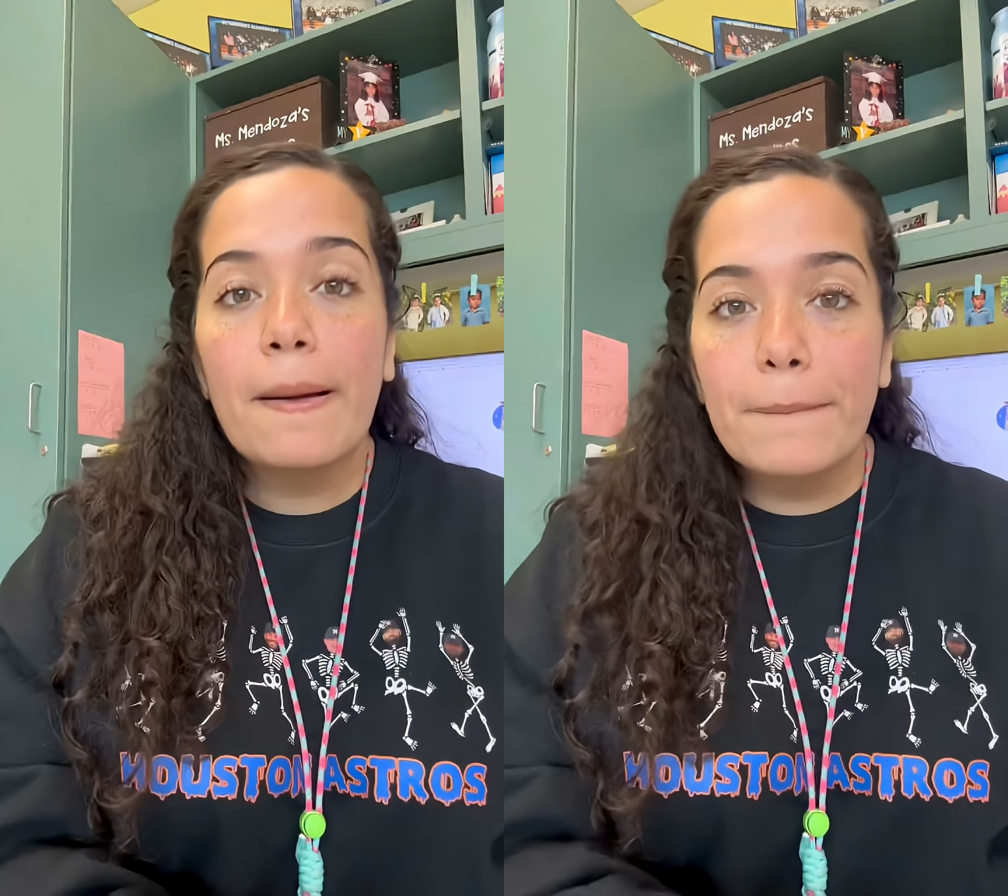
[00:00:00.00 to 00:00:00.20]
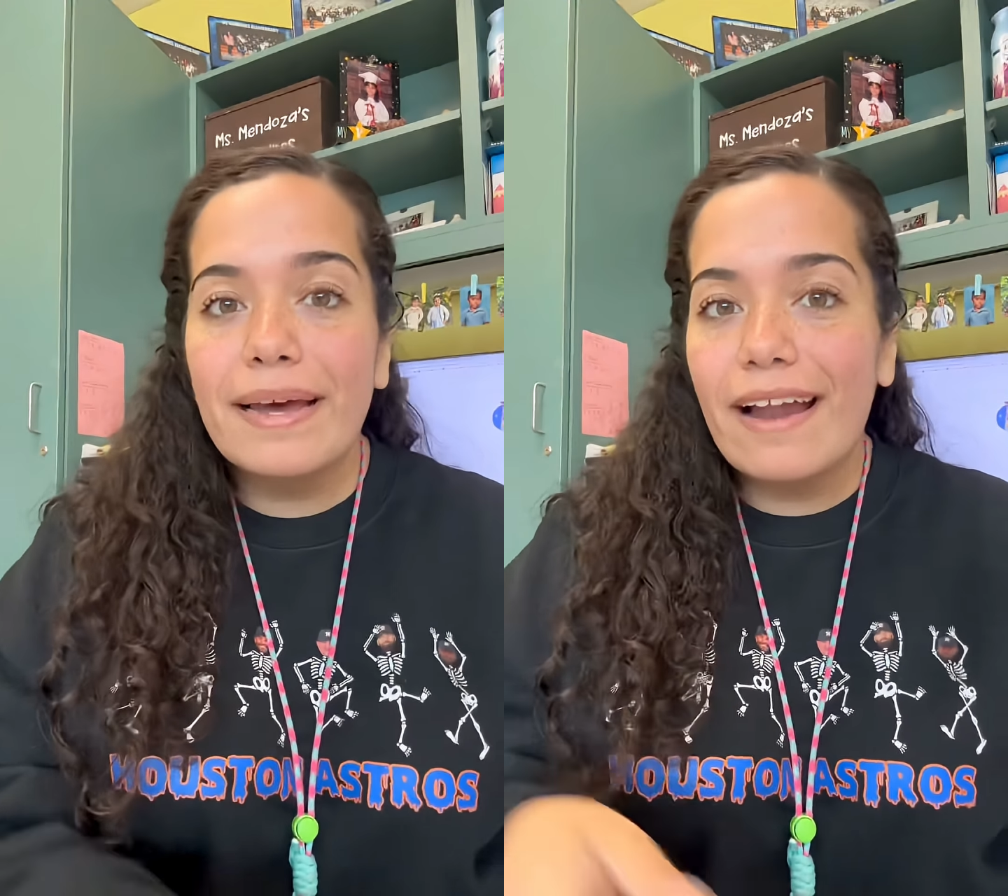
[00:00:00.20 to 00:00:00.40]

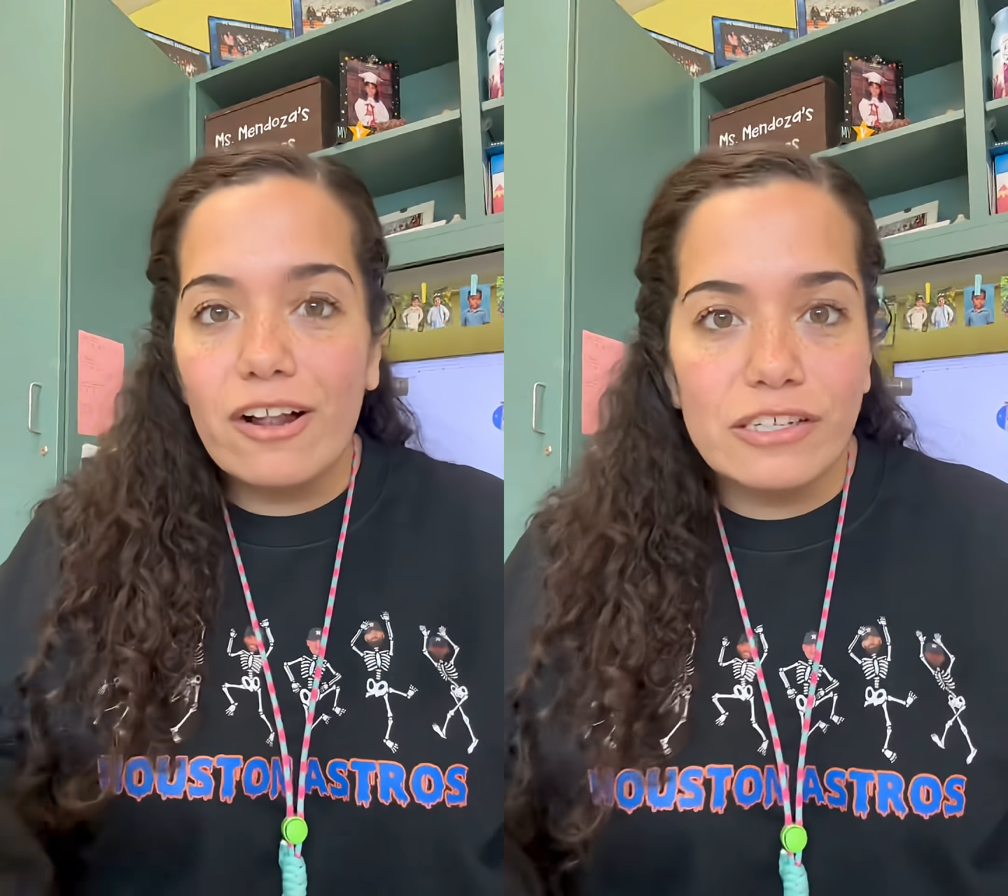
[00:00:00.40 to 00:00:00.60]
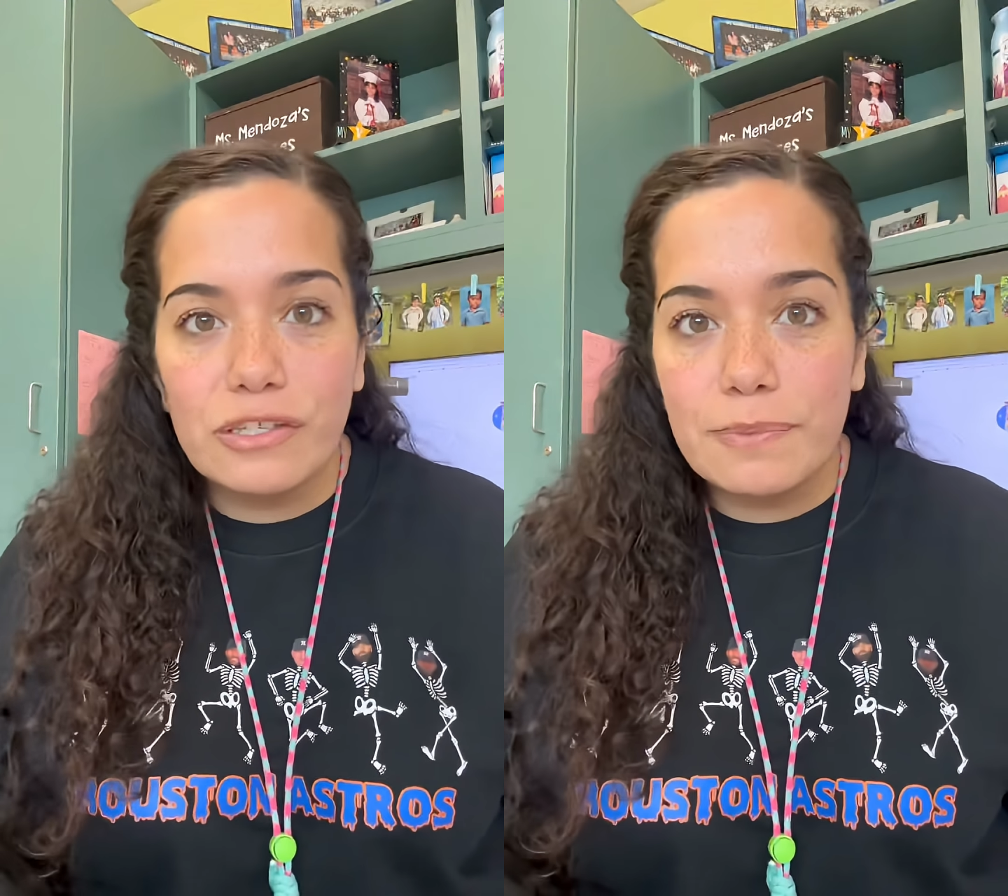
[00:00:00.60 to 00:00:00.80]
But
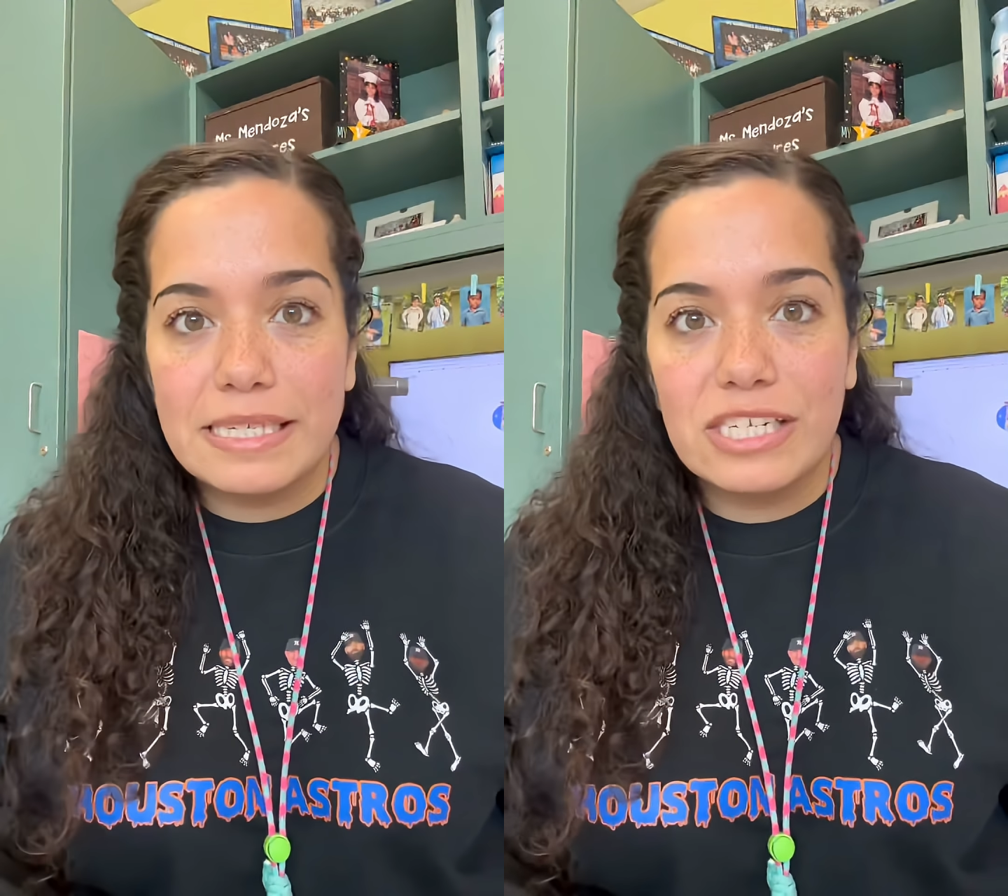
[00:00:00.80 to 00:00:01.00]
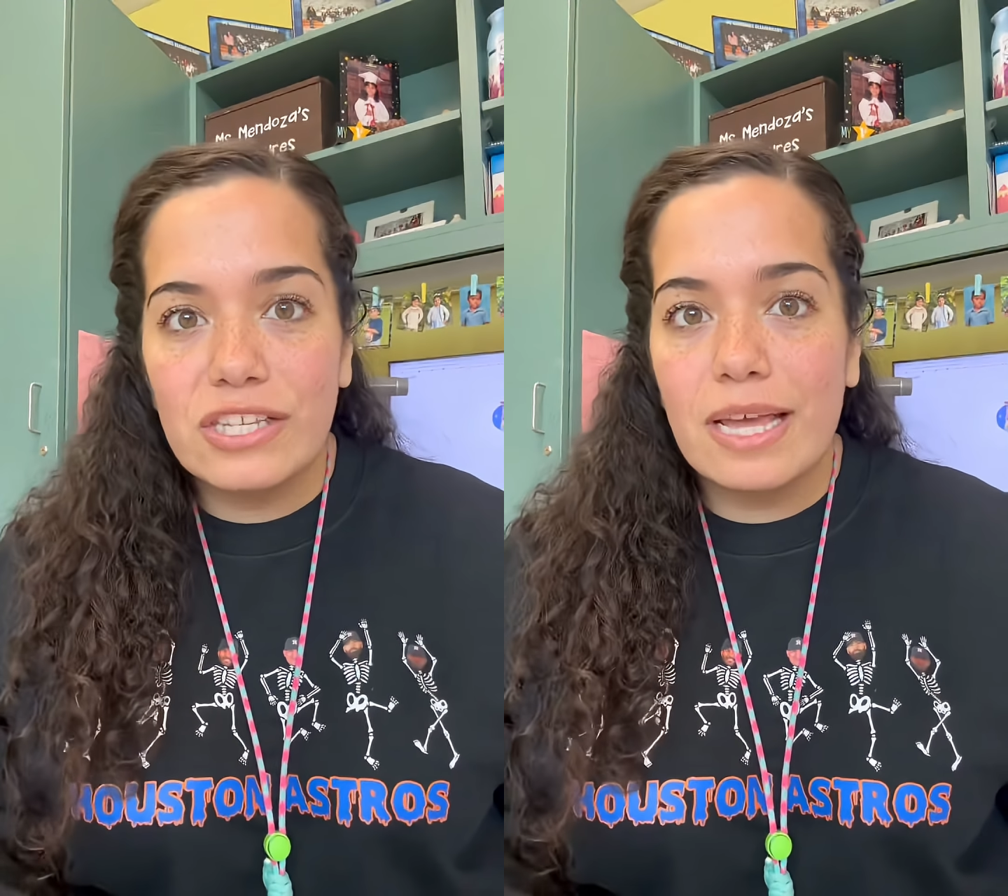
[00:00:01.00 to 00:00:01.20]
I'll also
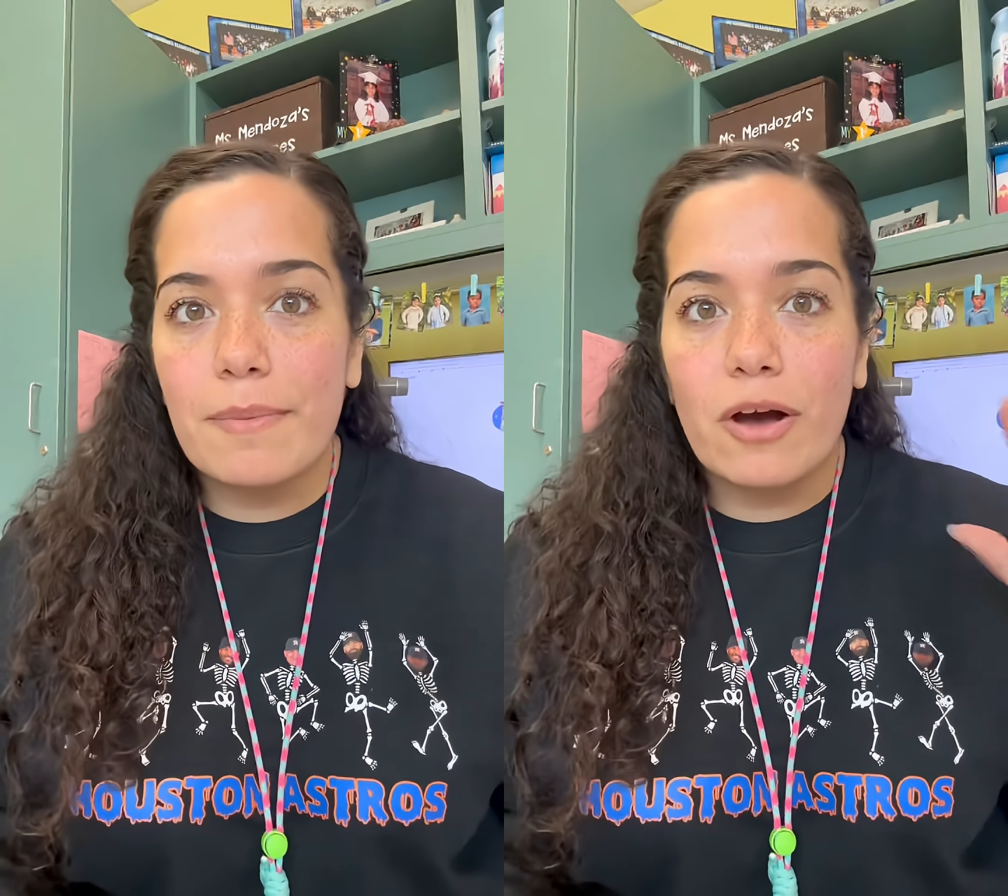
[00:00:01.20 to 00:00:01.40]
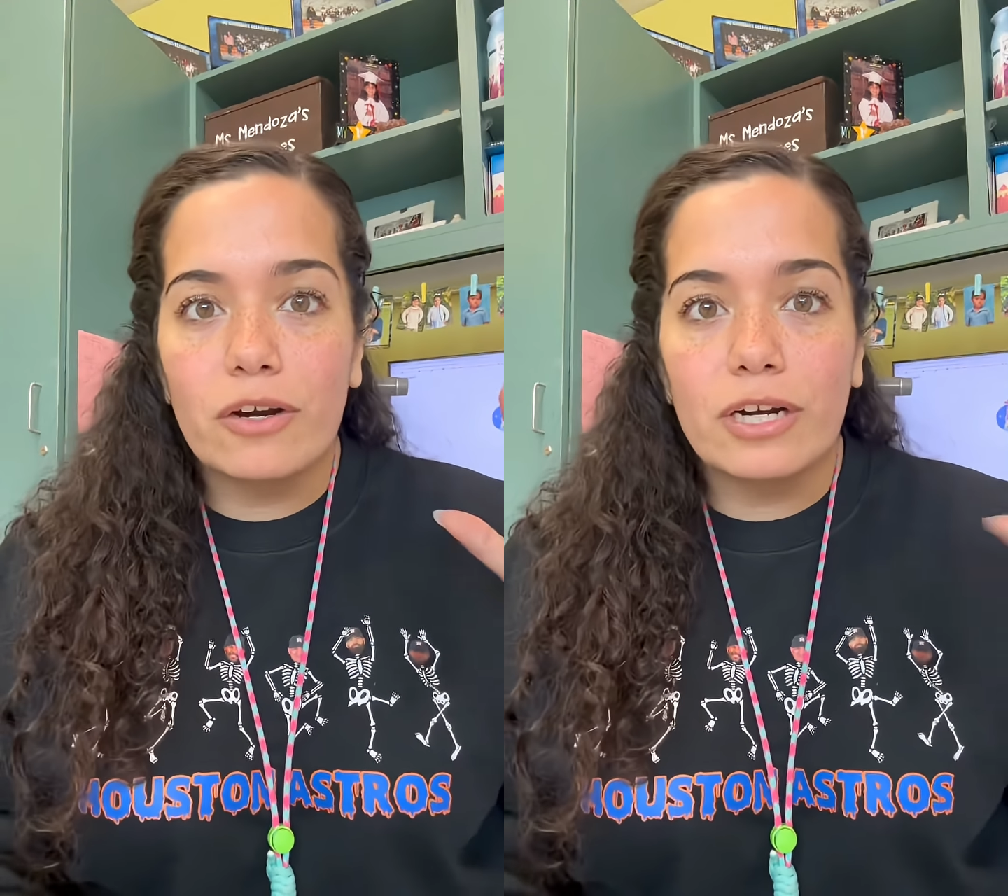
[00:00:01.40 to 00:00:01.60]
message
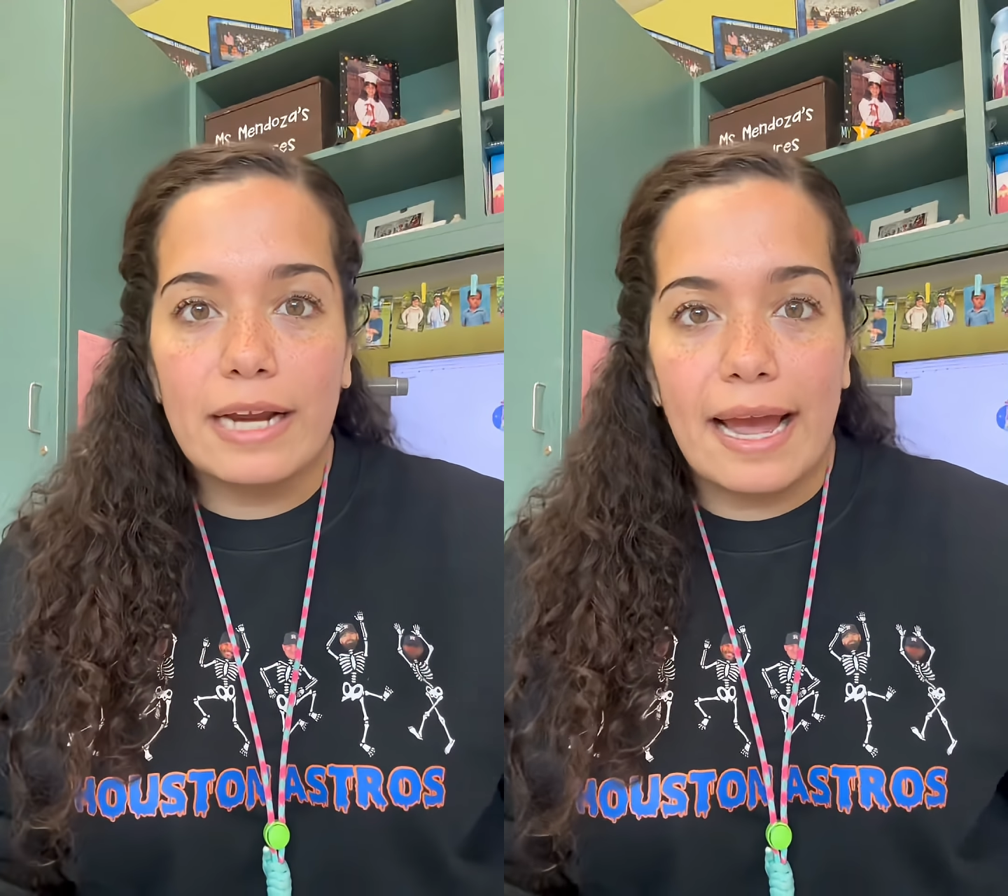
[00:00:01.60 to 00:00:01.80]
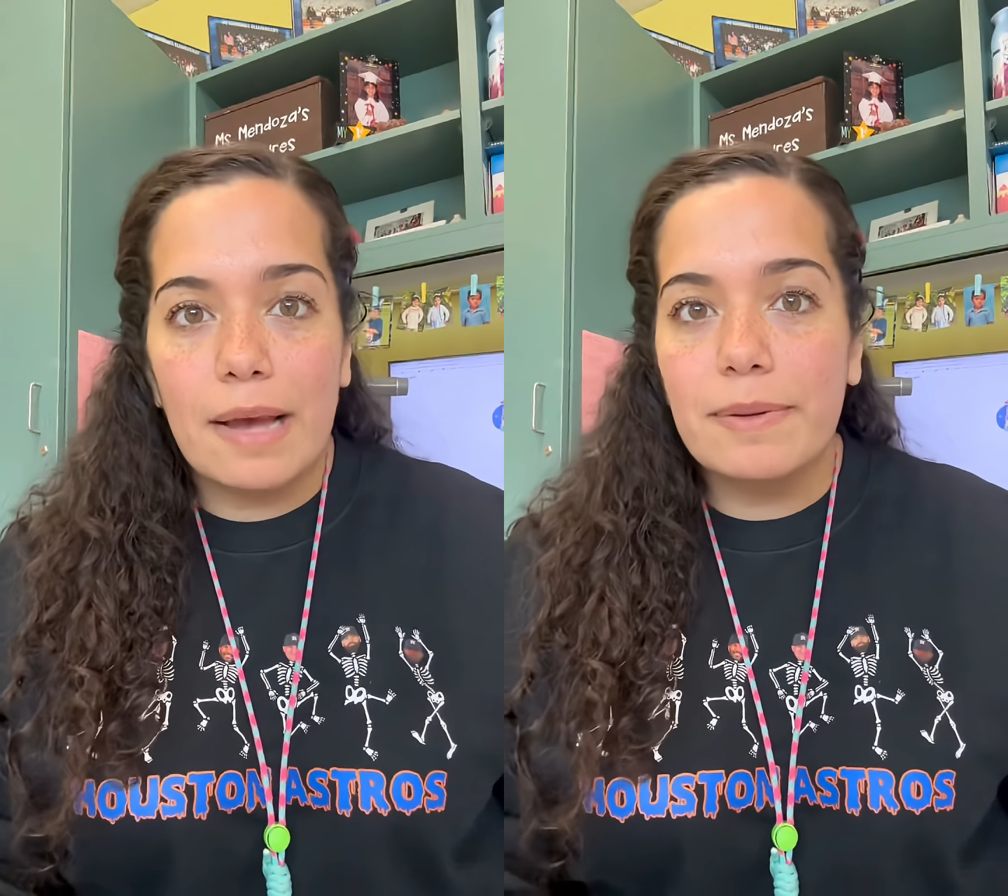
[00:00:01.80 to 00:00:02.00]
them on
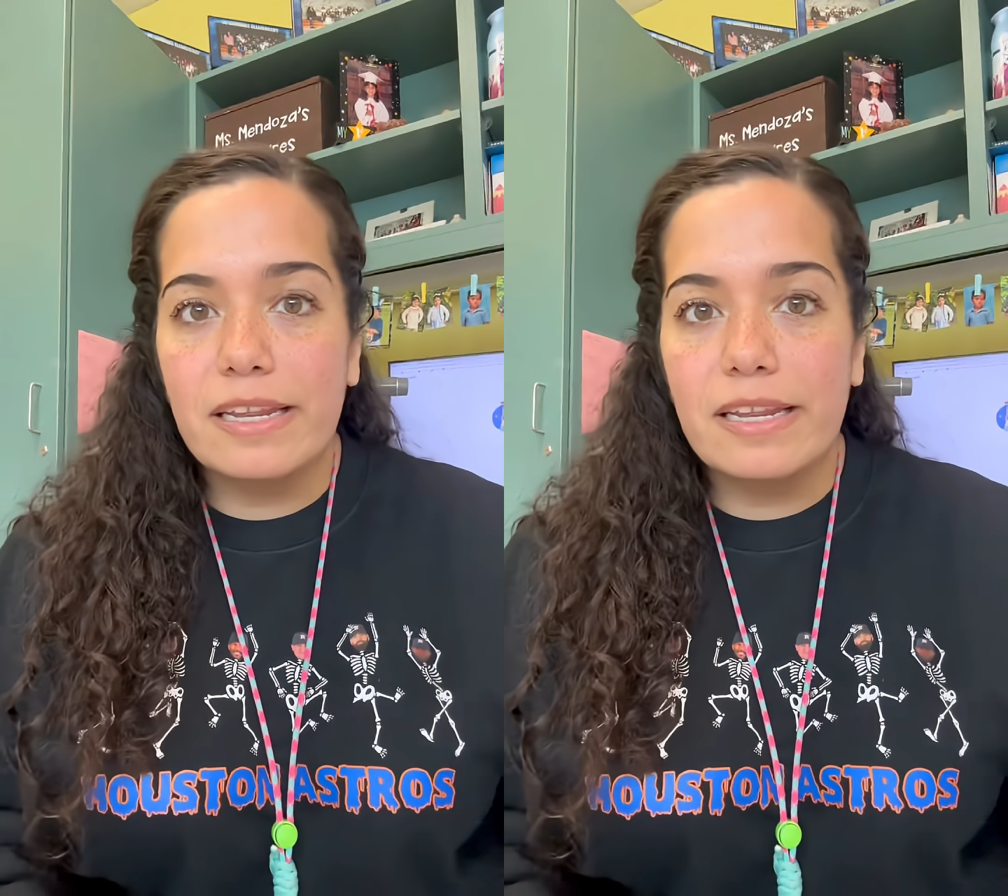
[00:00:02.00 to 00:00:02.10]
our app,